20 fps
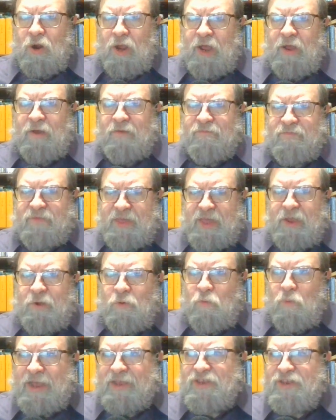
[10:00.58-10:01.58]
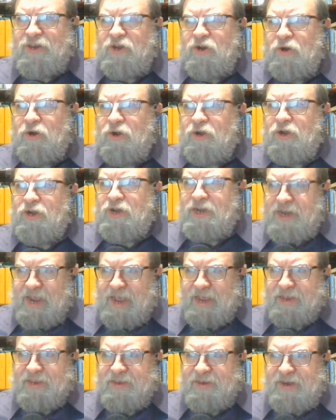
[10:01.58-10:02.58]
of the Western
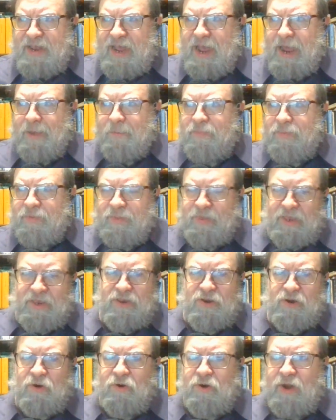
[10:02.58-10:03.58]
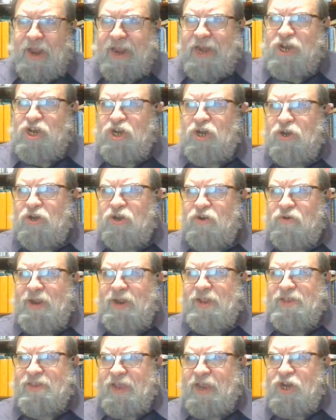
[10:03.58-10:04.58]
text type. These are ancient
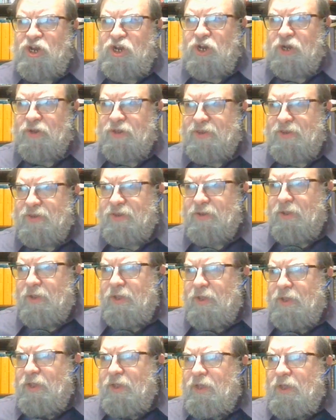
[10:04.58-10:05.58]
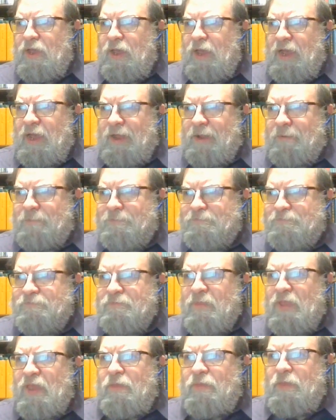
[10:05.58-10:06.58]
translations.
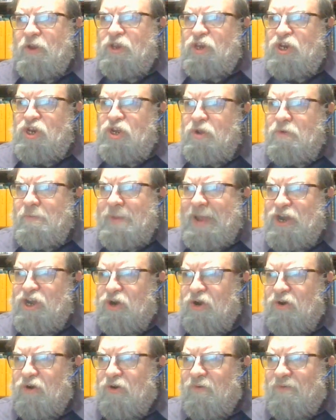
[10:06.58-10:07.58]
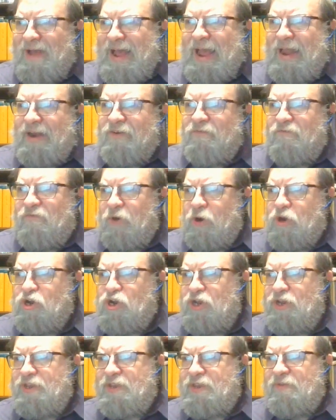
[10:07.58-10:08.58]
There's two major Latin
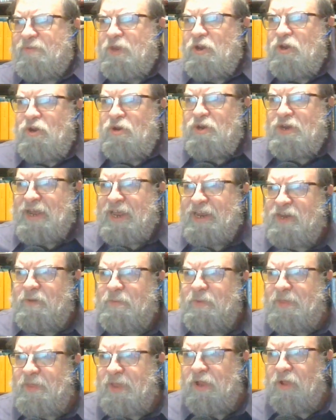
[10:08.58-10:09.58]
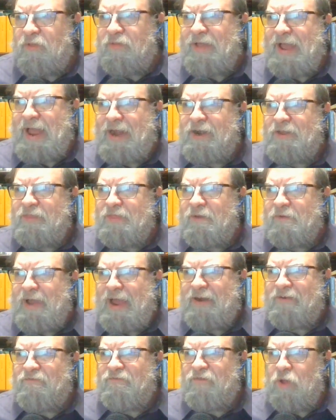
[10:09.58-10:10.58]
versions of the New Testament, the Old Latin and the
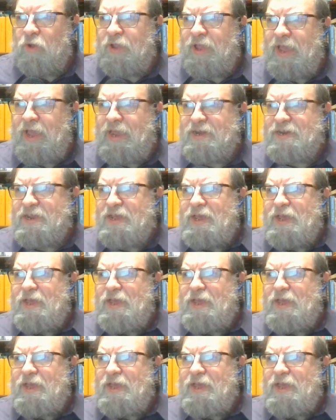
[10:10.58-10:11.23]
Latin Vulgate.